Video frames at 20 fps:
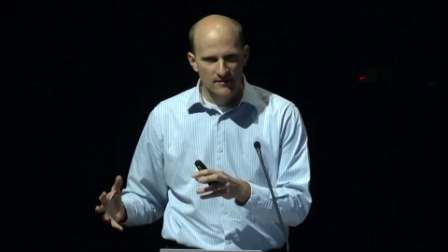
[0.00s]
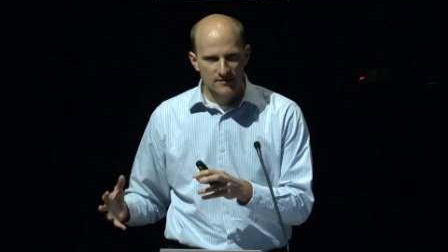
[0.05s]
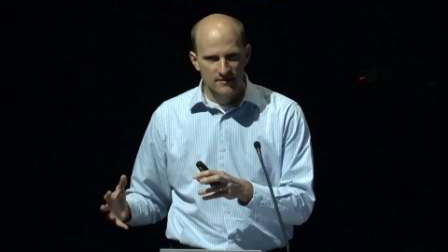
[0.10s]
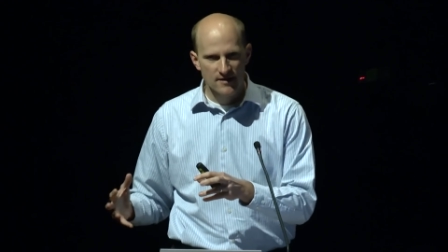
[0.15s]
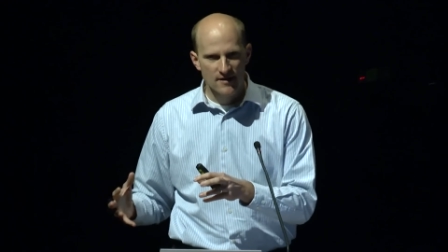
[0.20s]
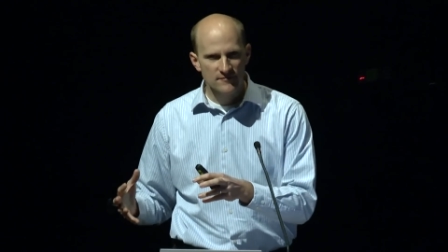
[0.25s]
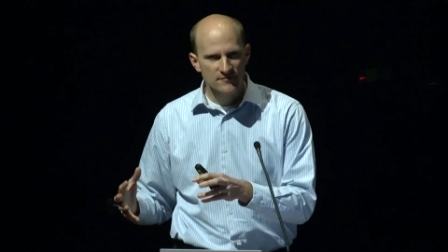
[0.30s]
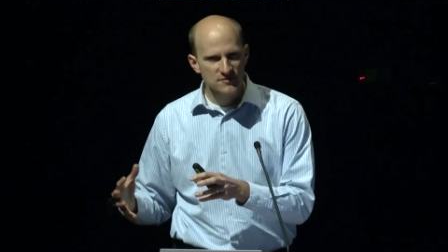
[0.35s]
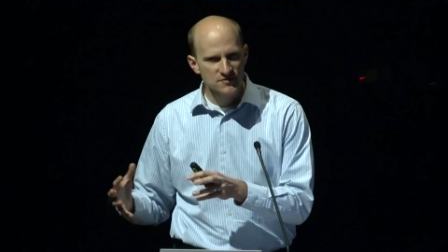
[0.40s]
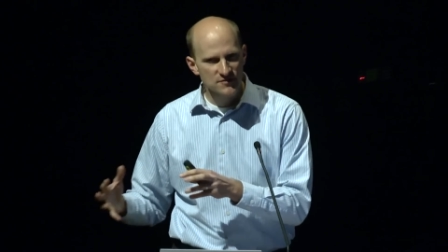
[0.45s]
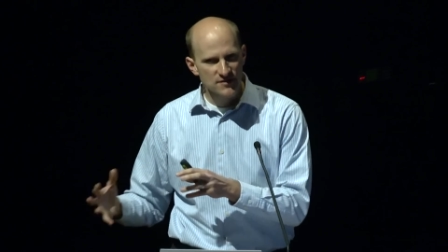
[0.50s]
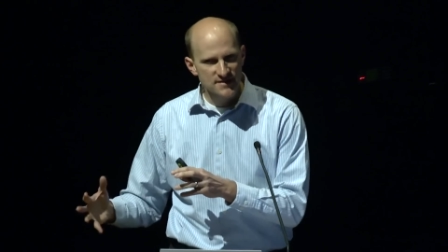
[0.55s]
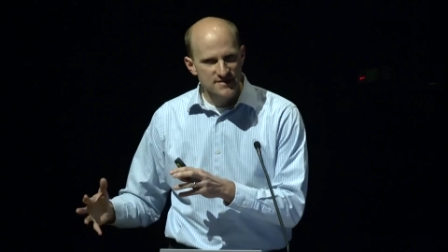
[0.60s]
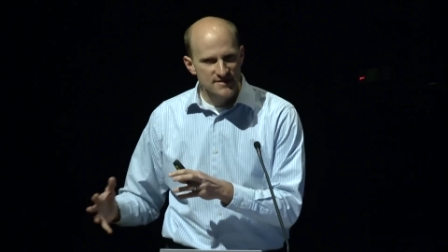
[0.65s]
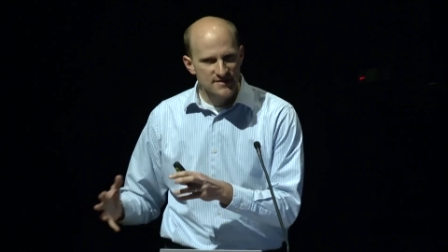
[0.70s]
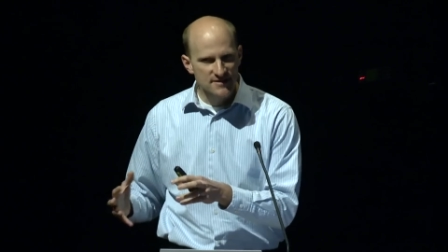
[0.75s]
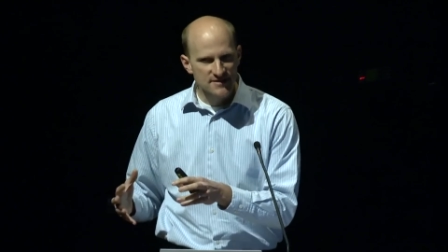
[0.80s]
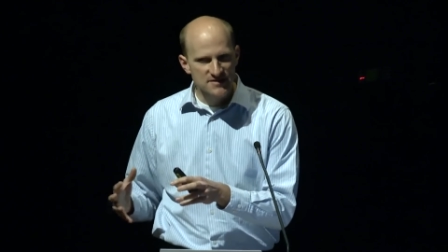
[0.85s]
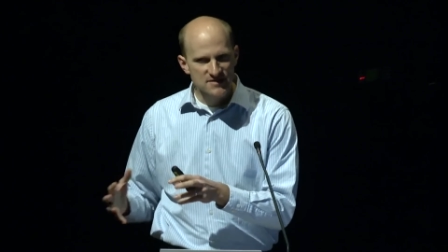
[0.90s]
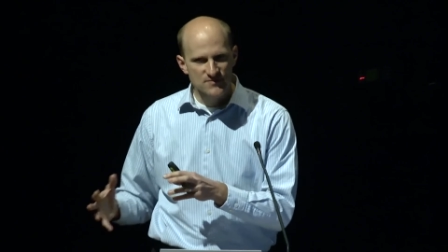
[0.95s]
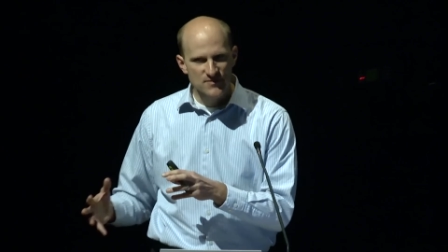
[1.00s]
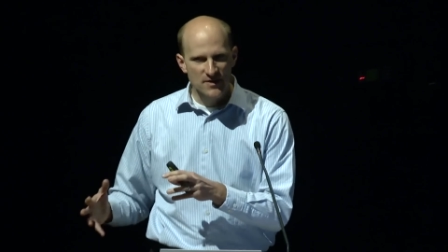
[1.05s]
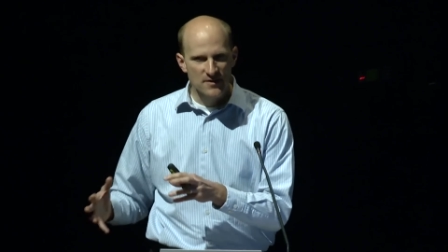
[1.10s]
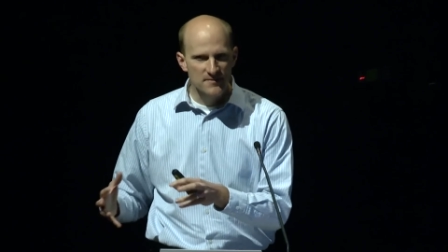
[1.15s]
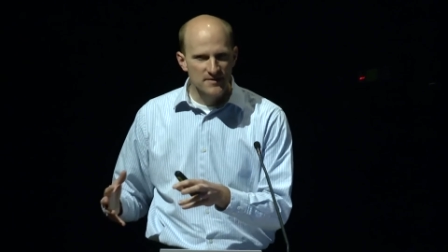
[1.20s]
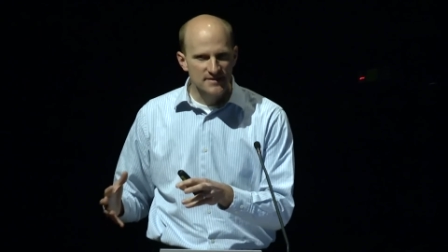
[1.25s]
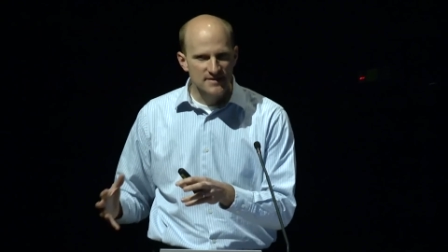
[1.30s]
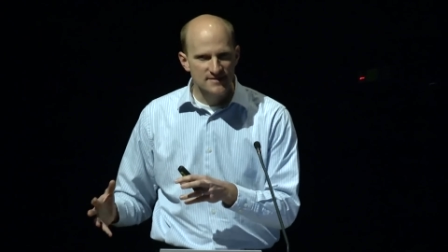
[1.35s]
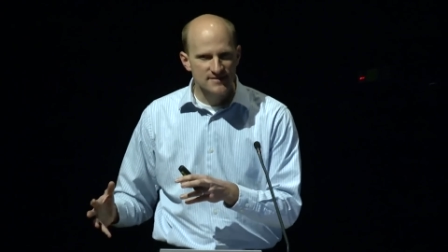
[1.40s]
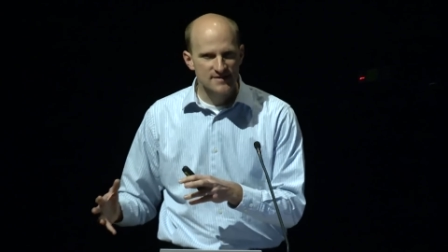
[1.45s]
Never trust an
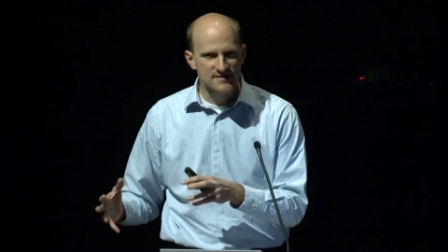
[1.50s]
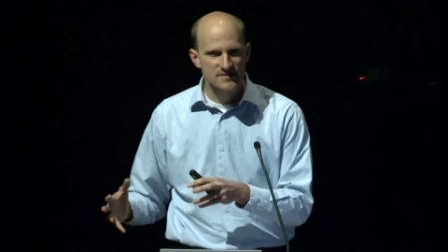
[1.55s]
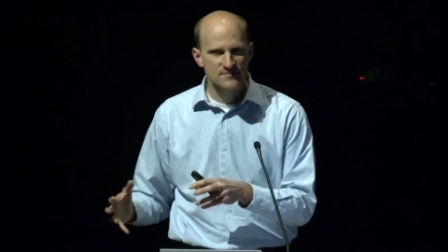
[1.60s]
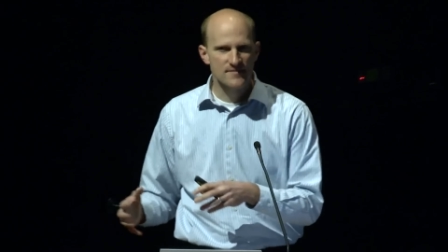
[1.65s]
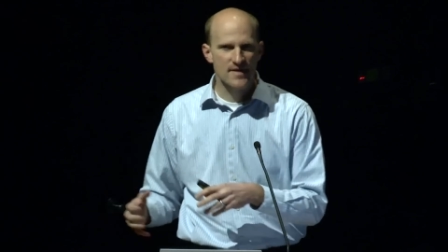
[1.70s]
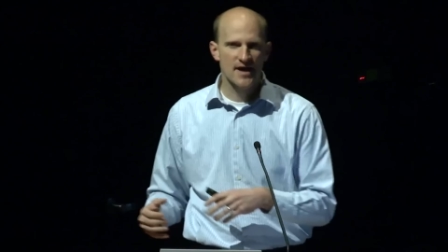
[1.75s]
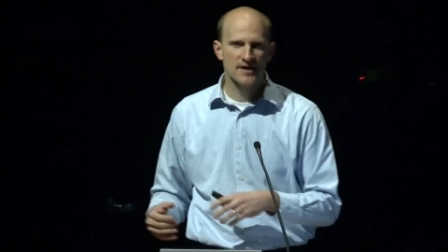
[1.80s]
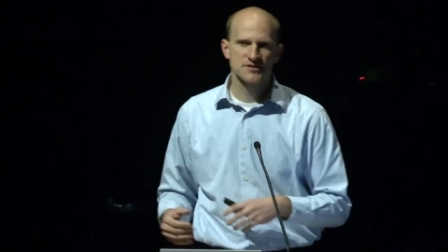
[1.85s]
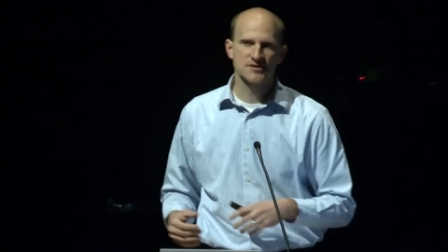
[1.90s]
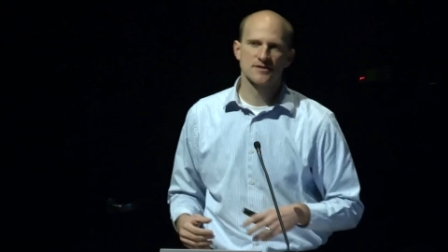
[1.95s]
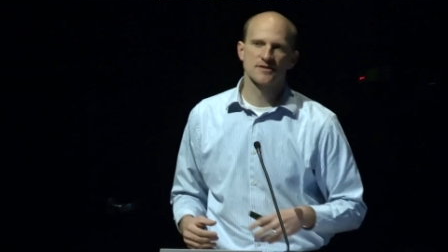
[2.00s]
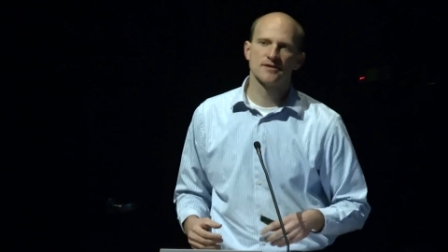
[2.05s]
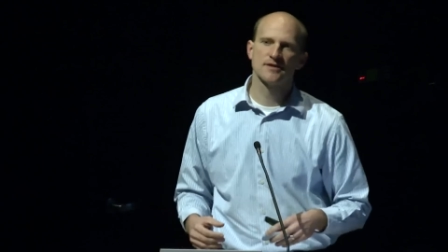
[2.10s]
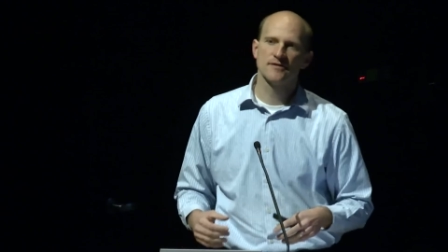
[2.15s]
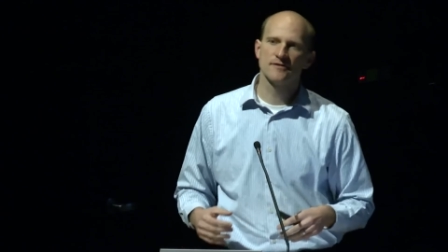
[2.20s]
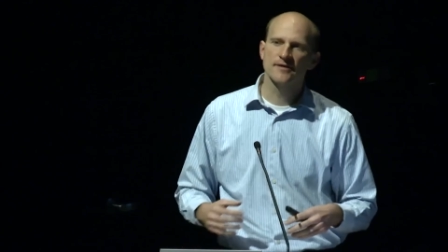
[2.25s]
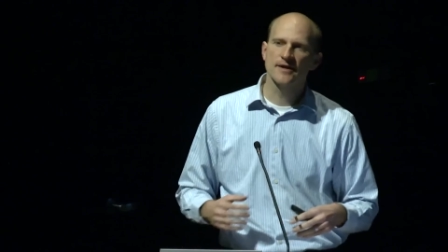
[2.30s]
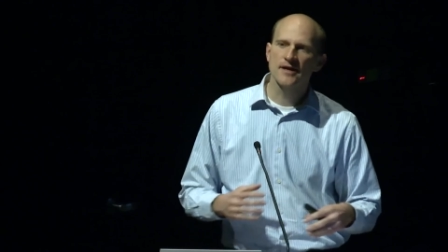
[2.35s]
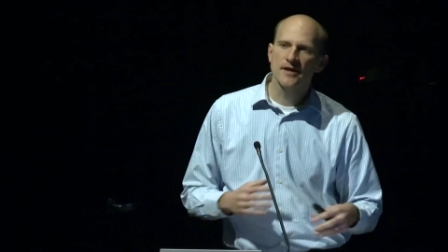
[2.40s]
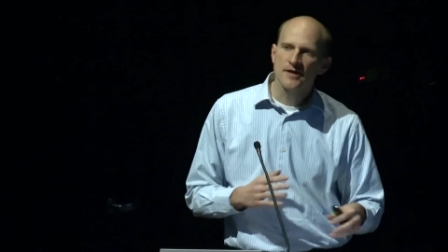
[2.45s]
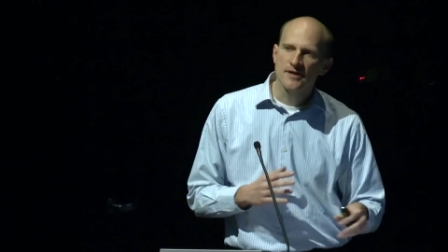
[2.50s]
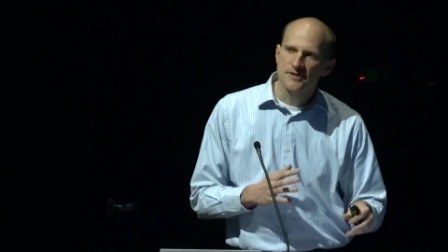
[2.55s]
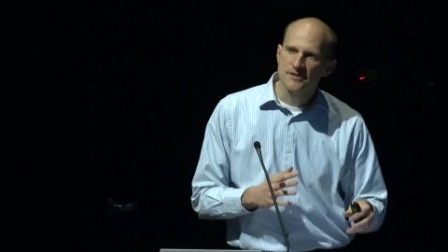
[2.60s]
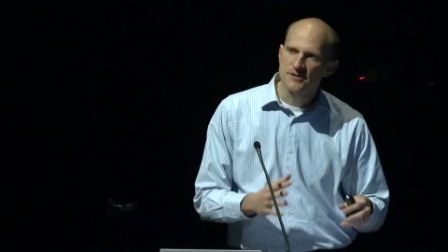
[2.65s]
experiment that doesn't match a theory?